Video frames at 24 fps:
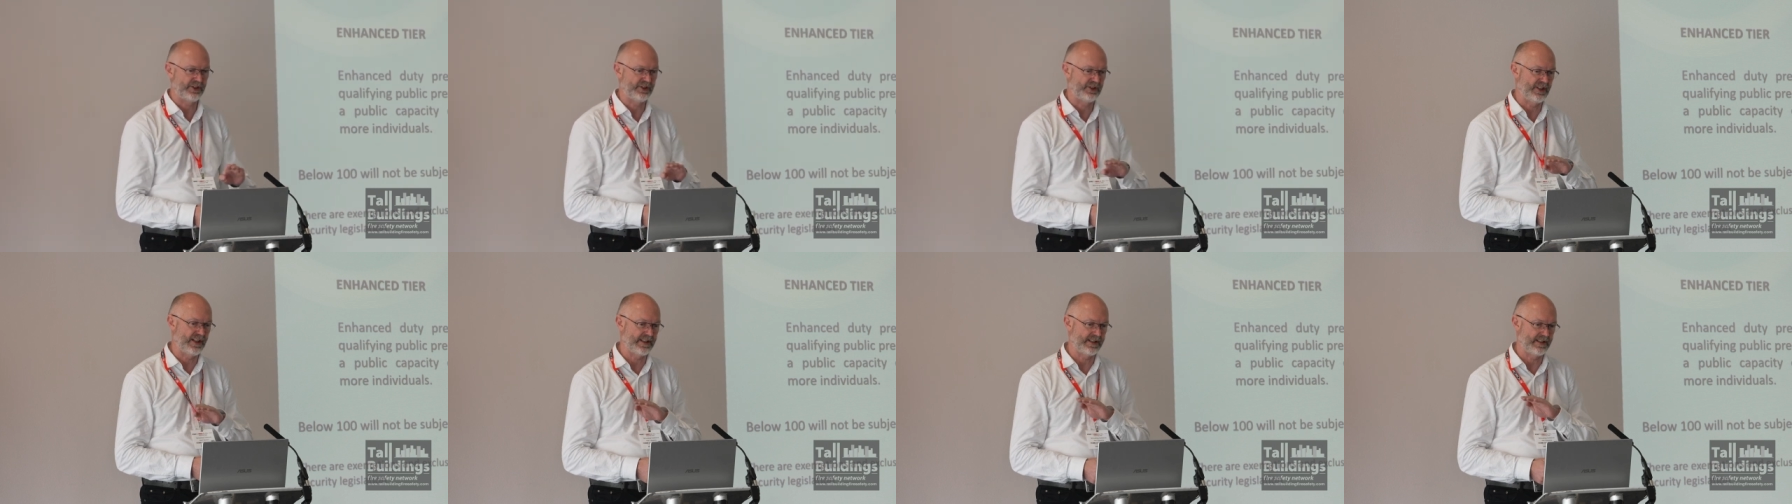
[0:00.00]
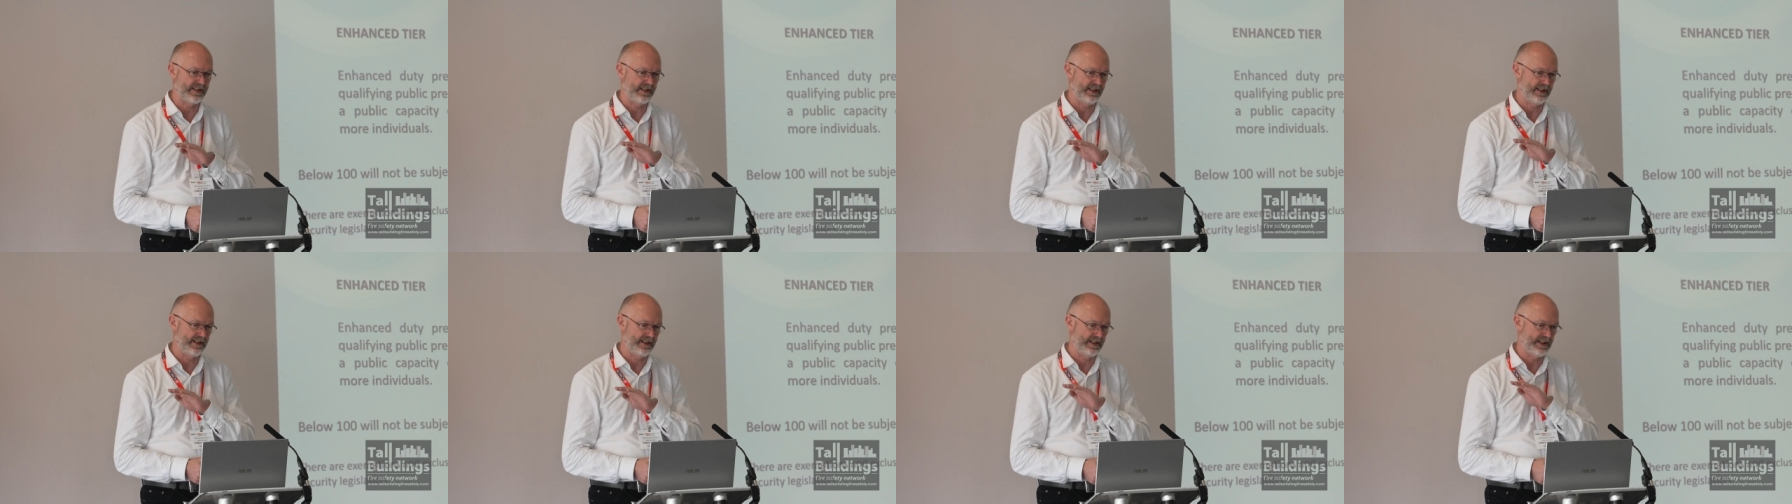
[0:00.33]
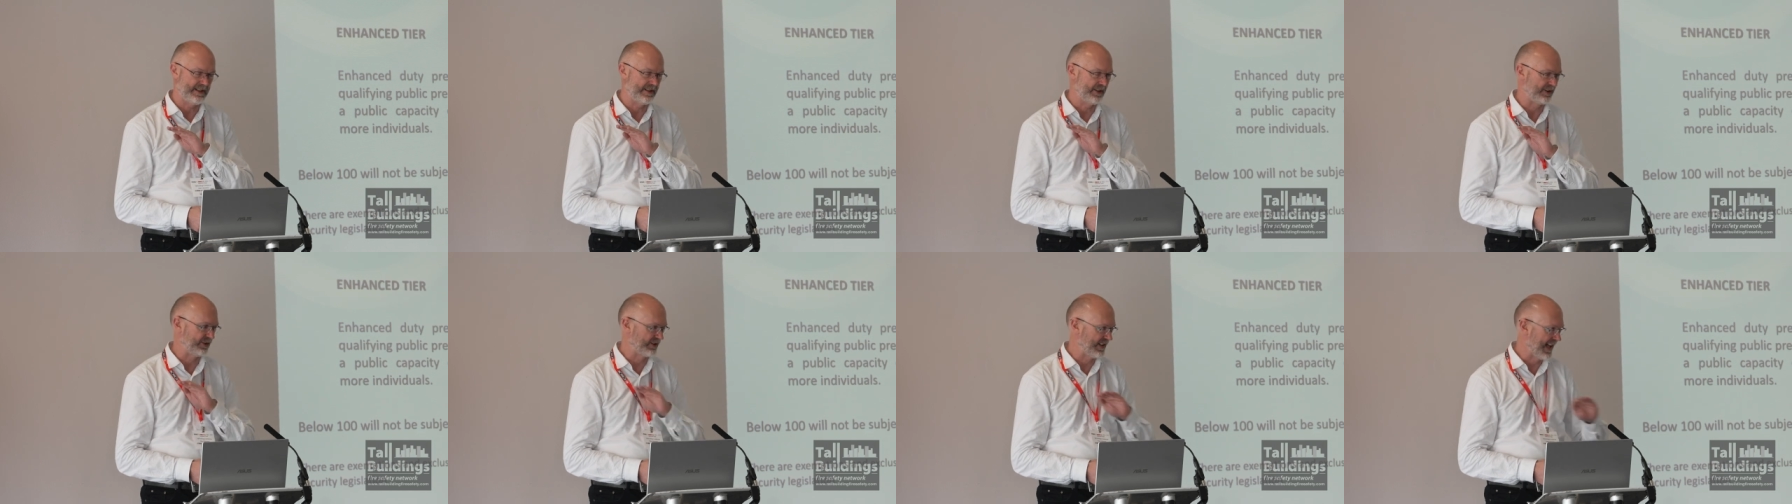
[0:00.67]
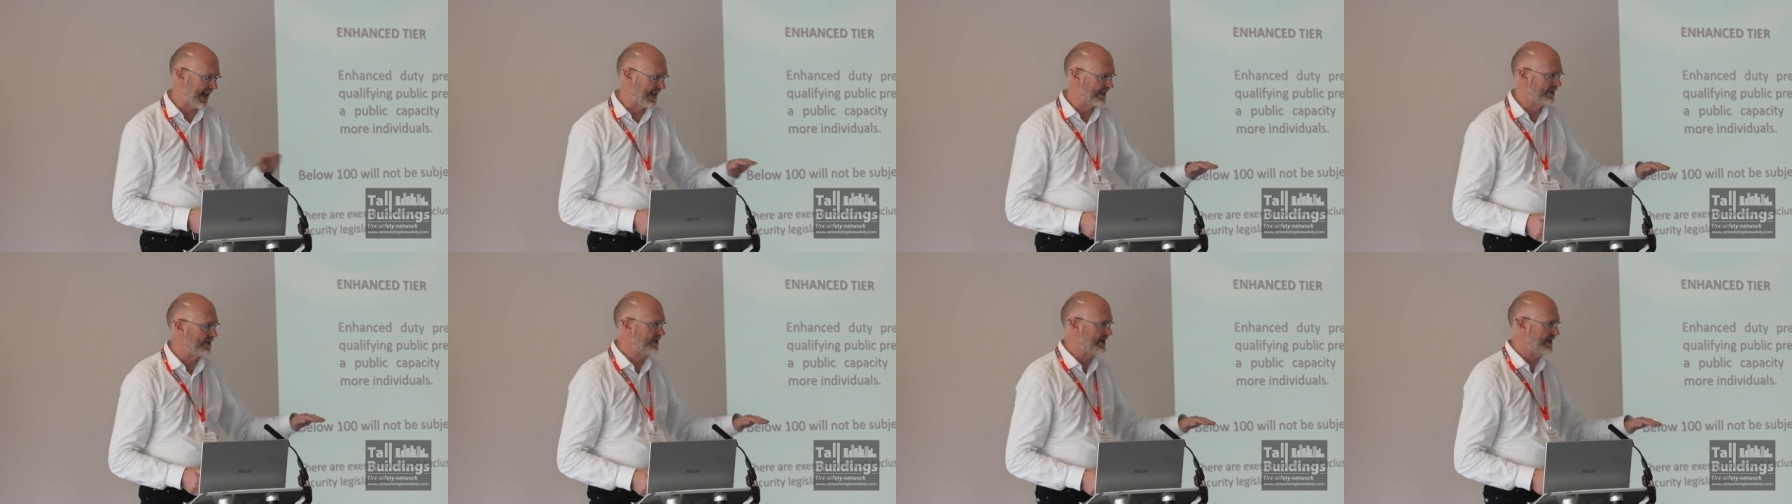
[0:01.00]
sit in the
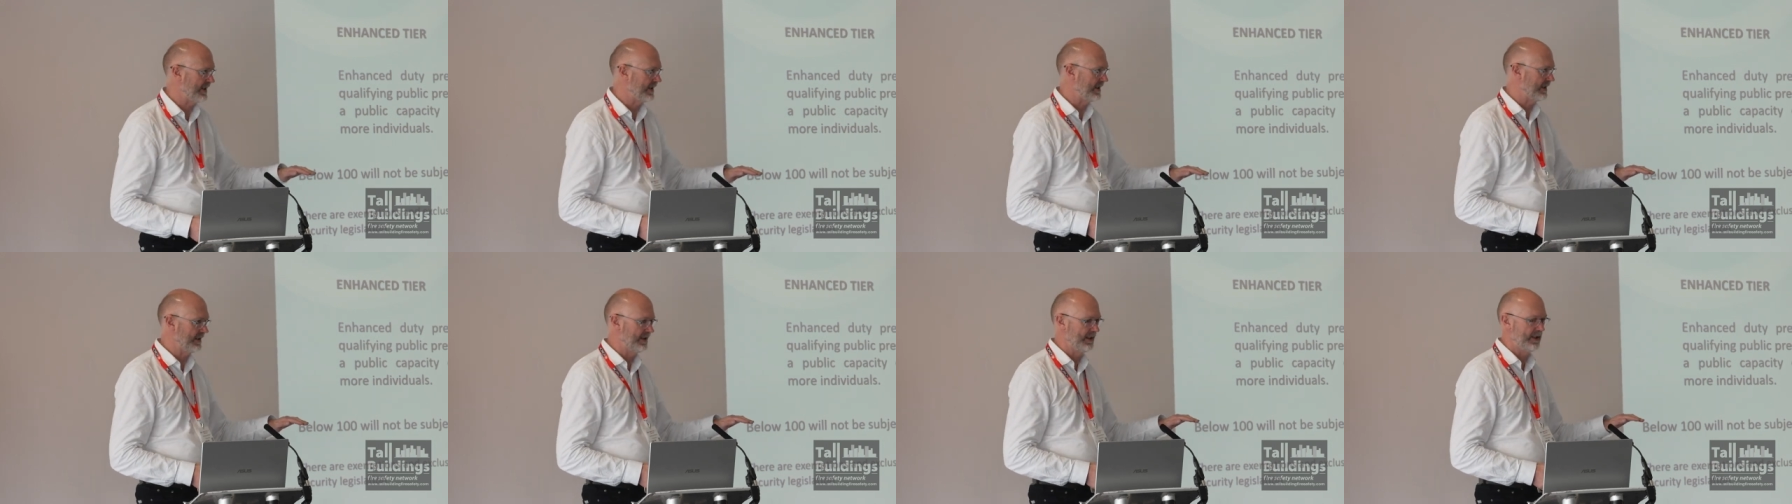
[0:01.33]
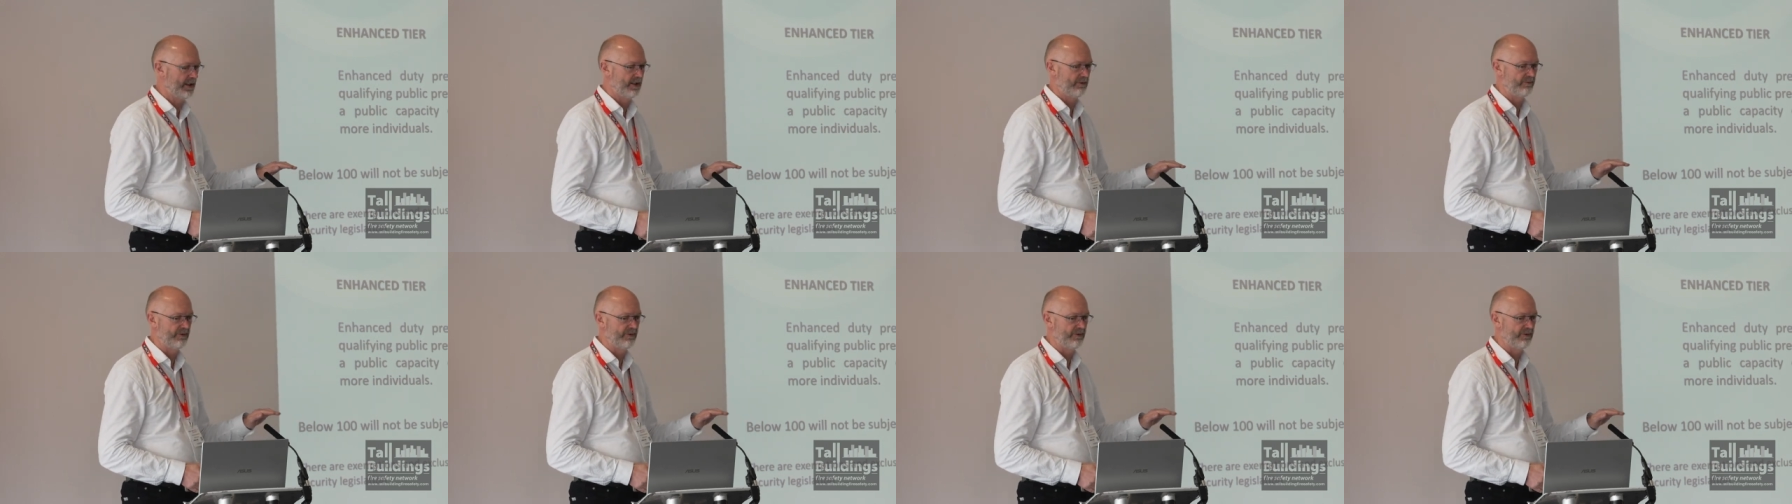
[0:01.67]
standard tier,